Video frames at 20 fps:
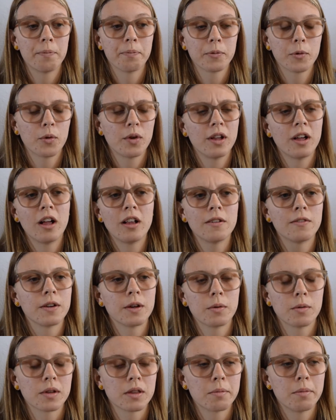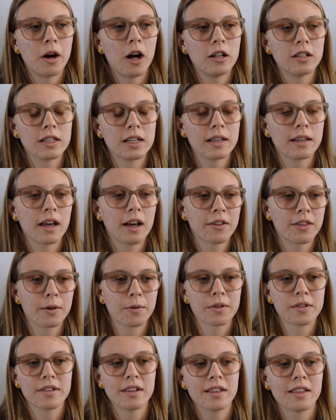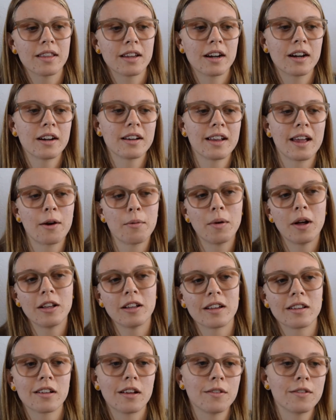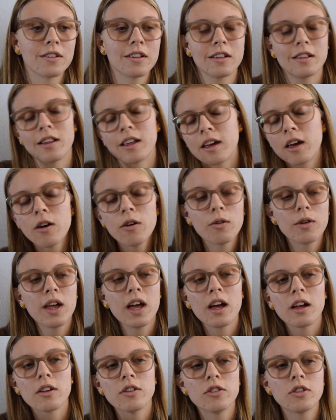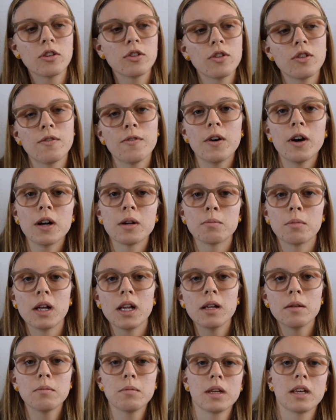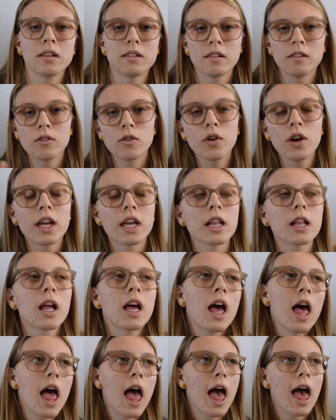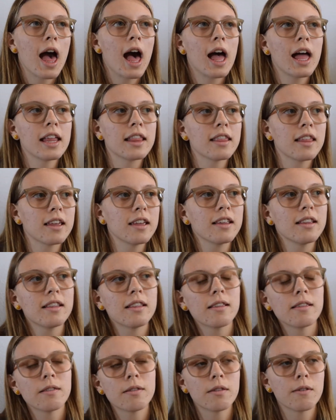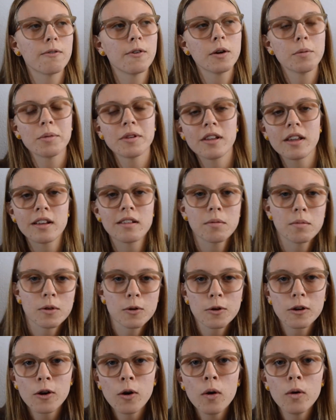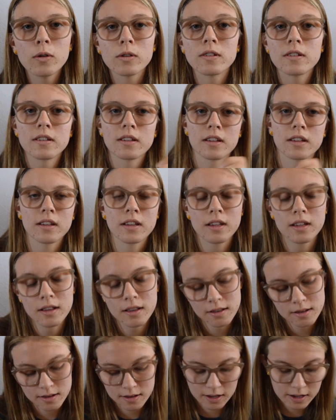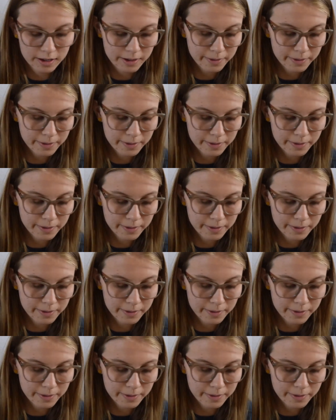well, all of it with Polly, how they were sent there, and now Polly's all of a sudden like, oh yeah, you should go to the farm, Mom, because it's great. And then the farm is like some sort of cult, and it's